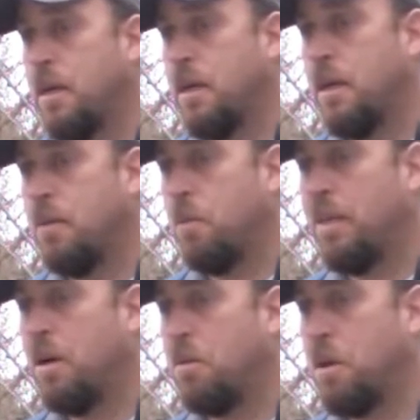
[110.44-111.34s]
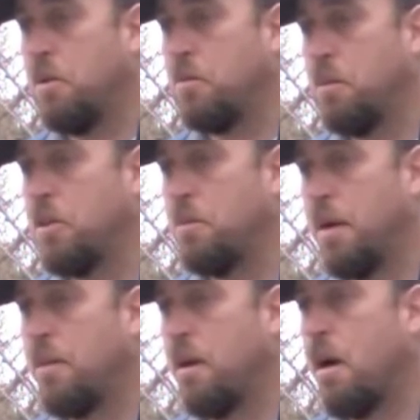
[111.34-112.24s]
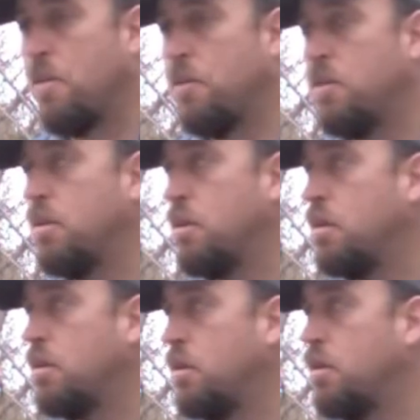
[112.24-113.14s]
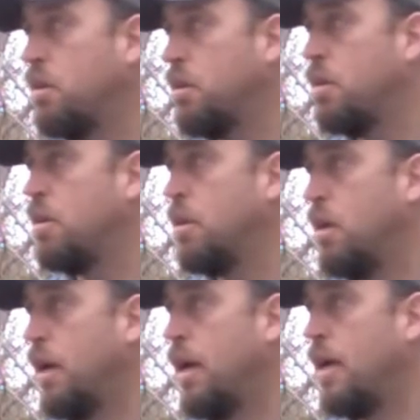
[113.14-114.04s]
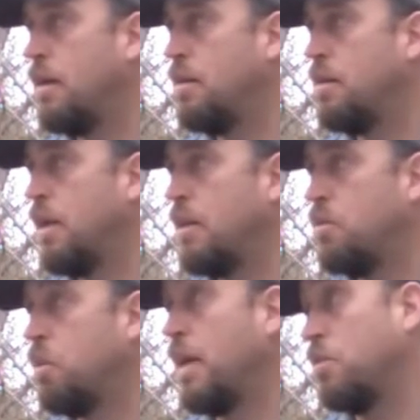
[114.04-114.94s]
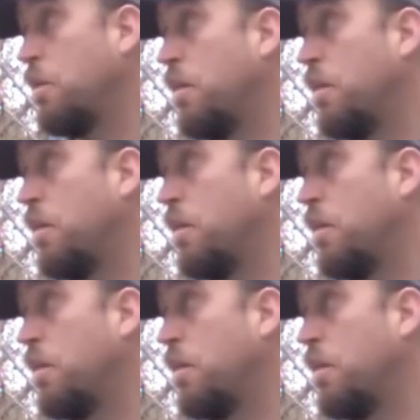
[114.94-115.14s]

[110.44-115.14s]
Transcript: um, we don't know as much about the authors as, as, as we